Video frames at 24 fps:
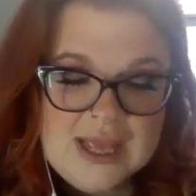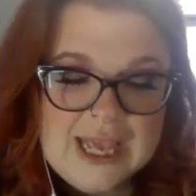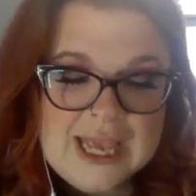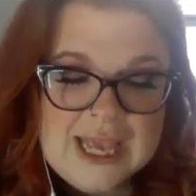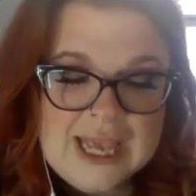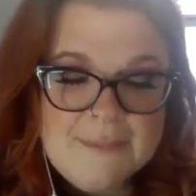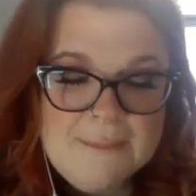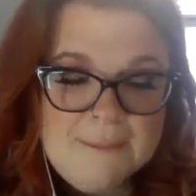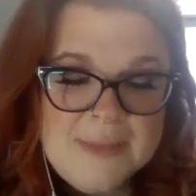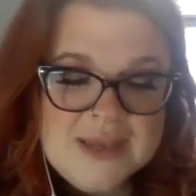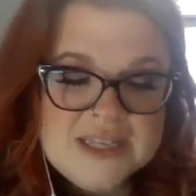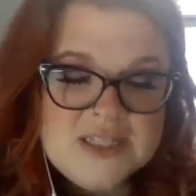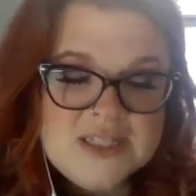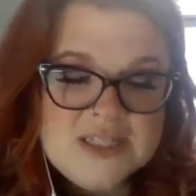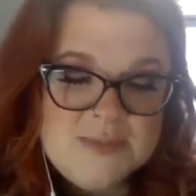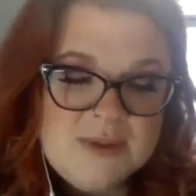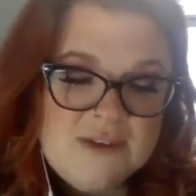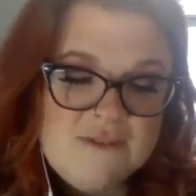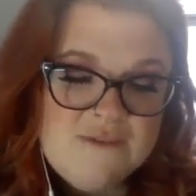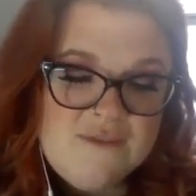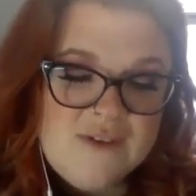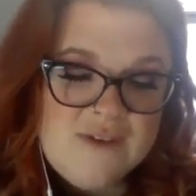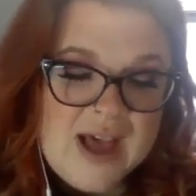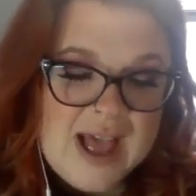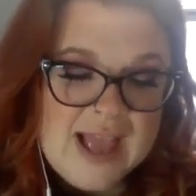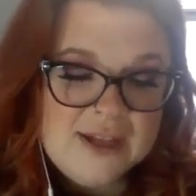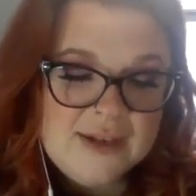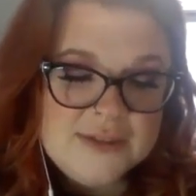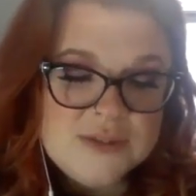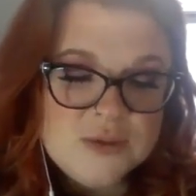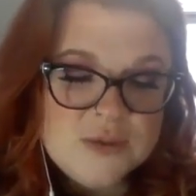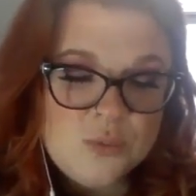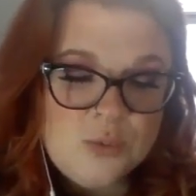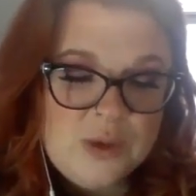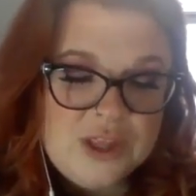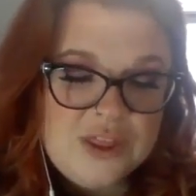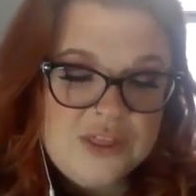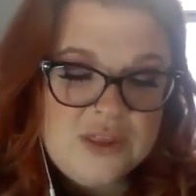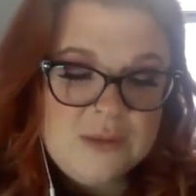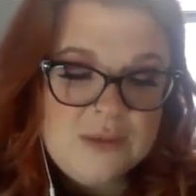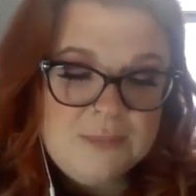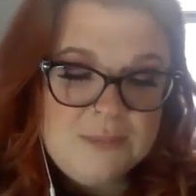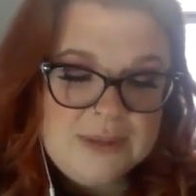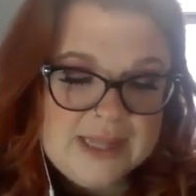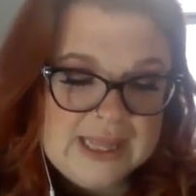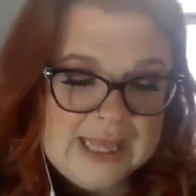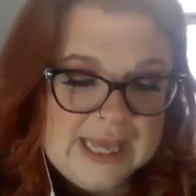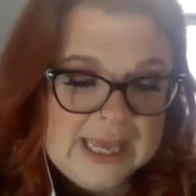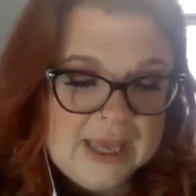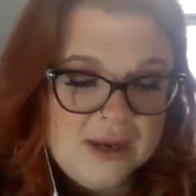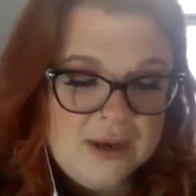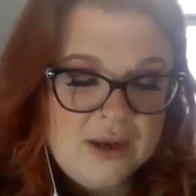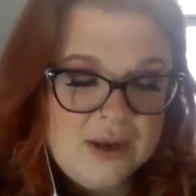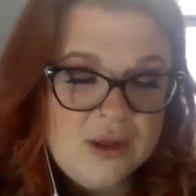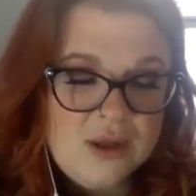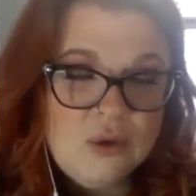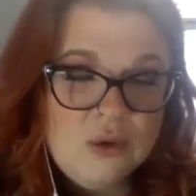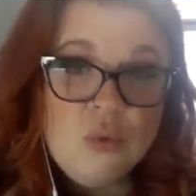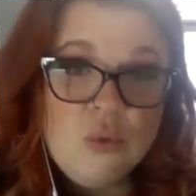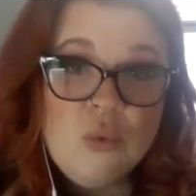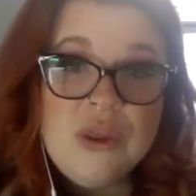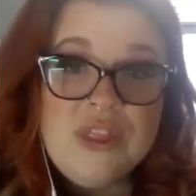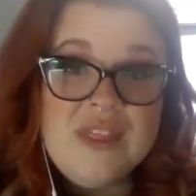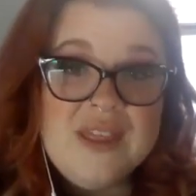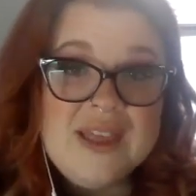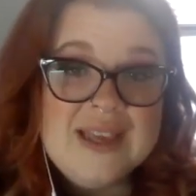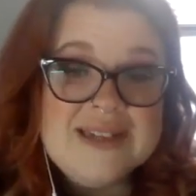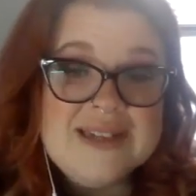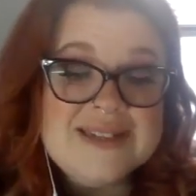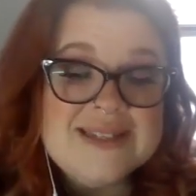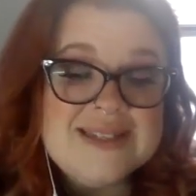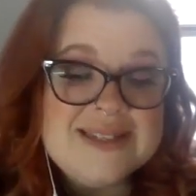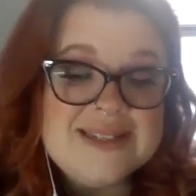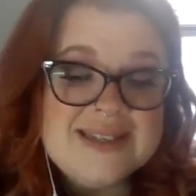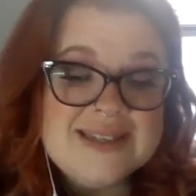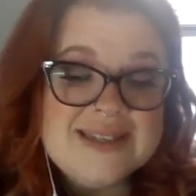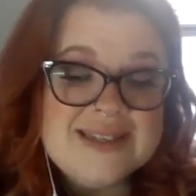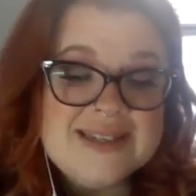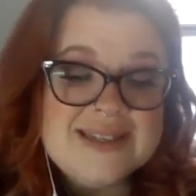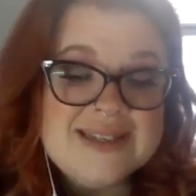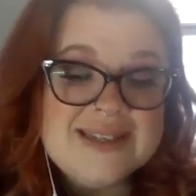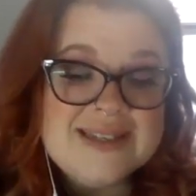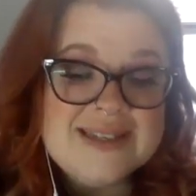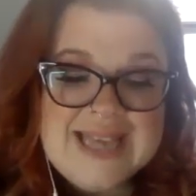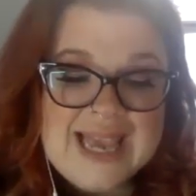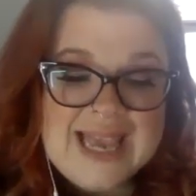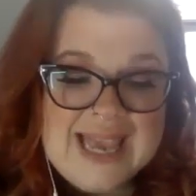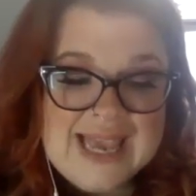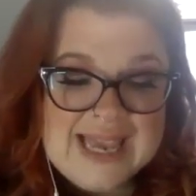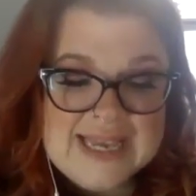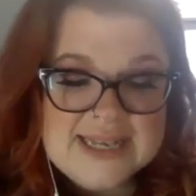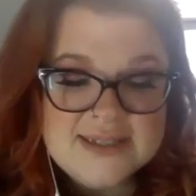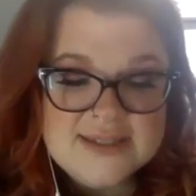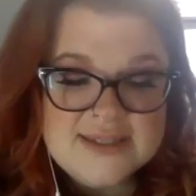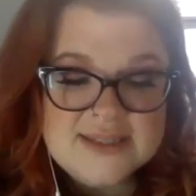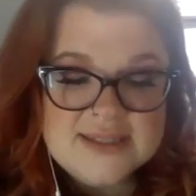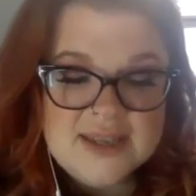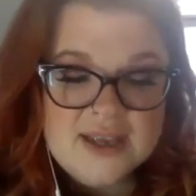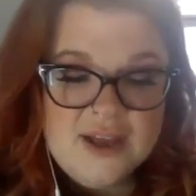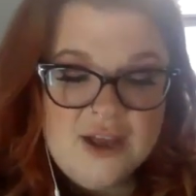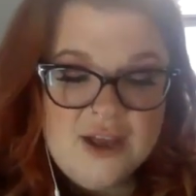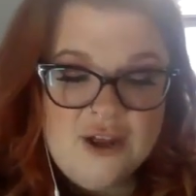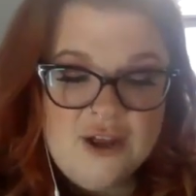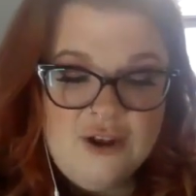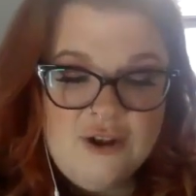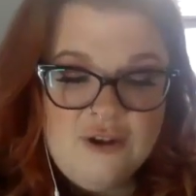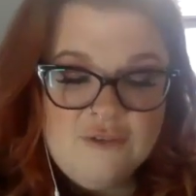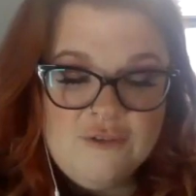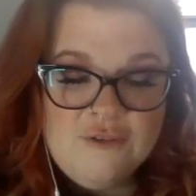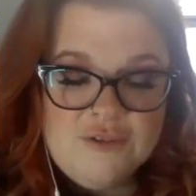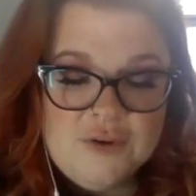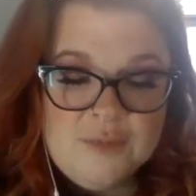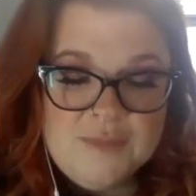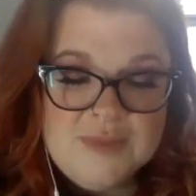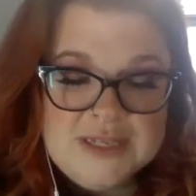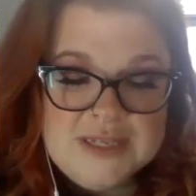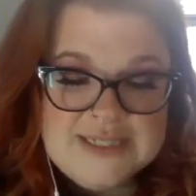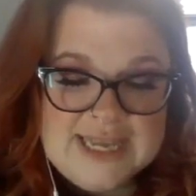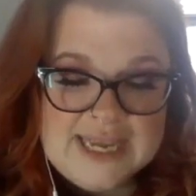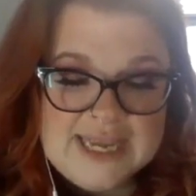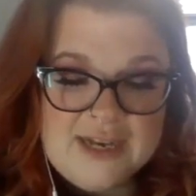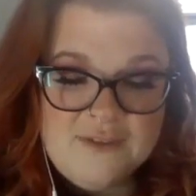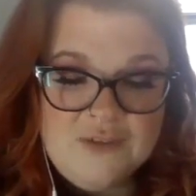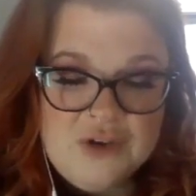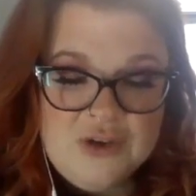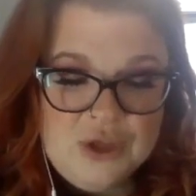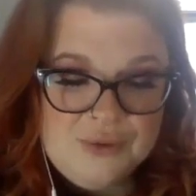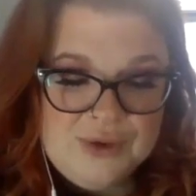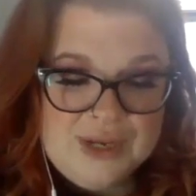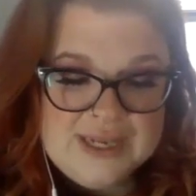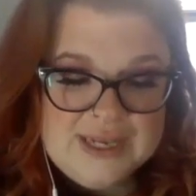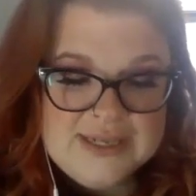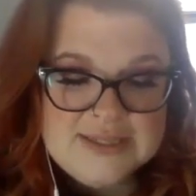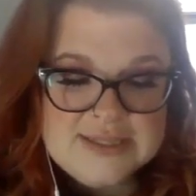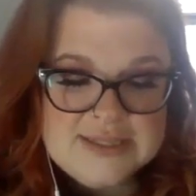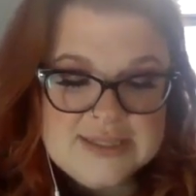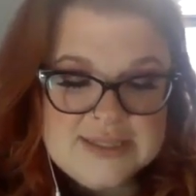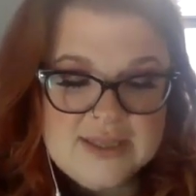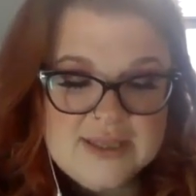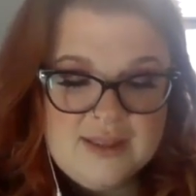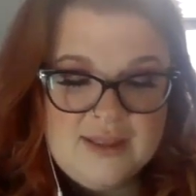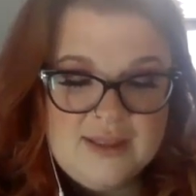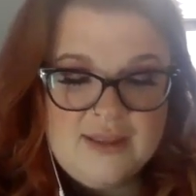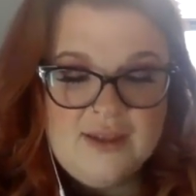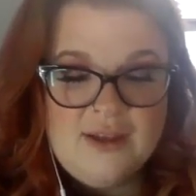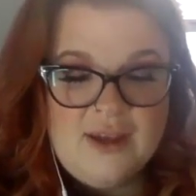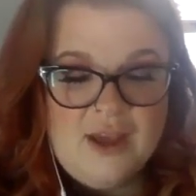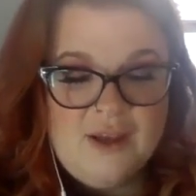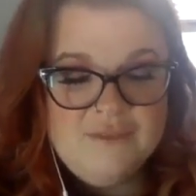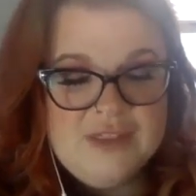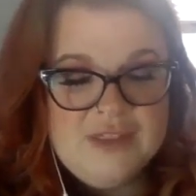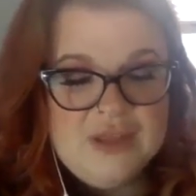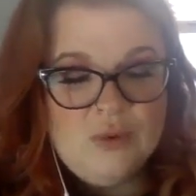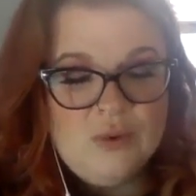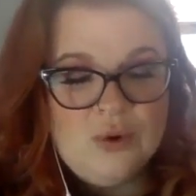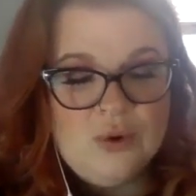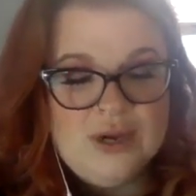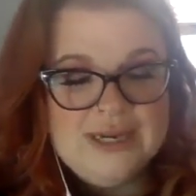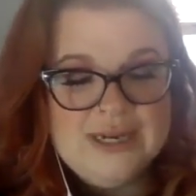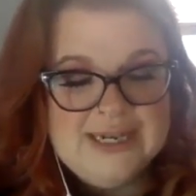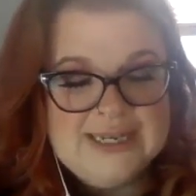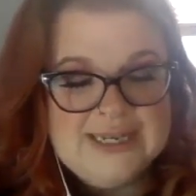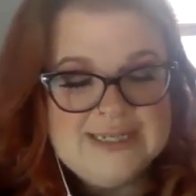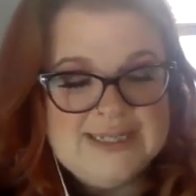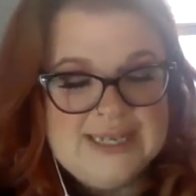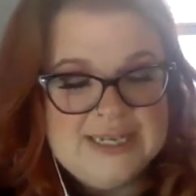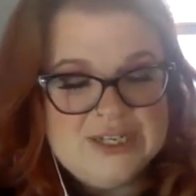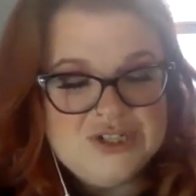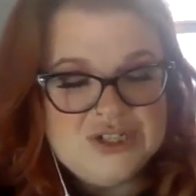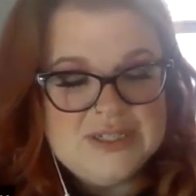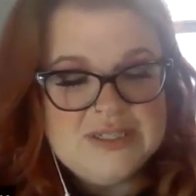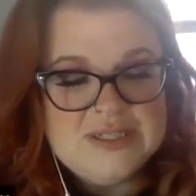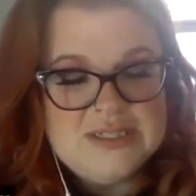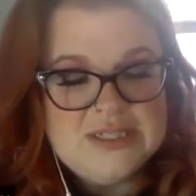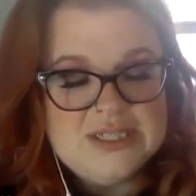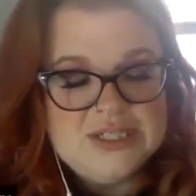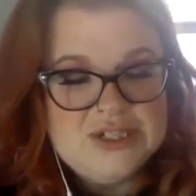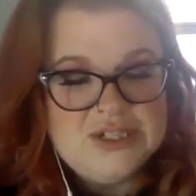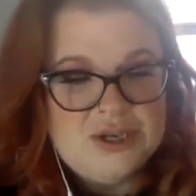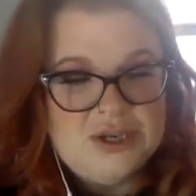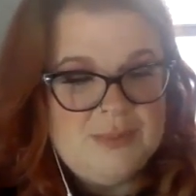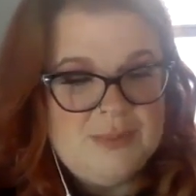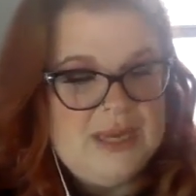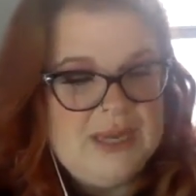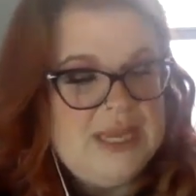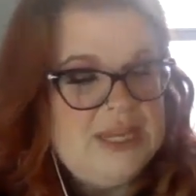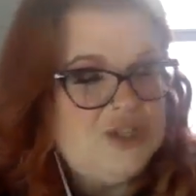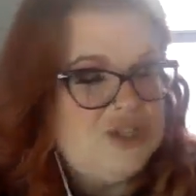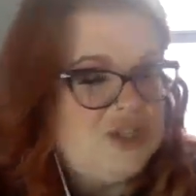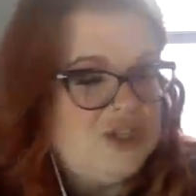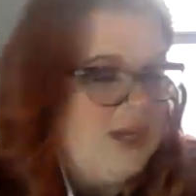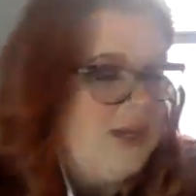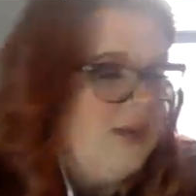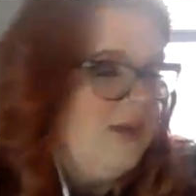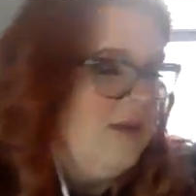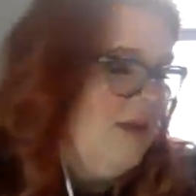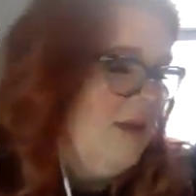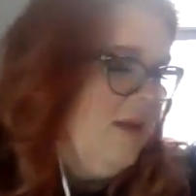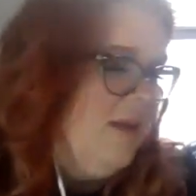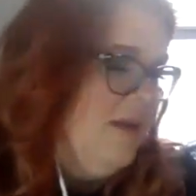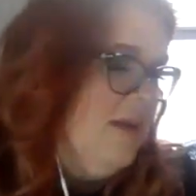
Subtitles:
it must be filed with the plan within 60 days from the date of notice of the organization's determination.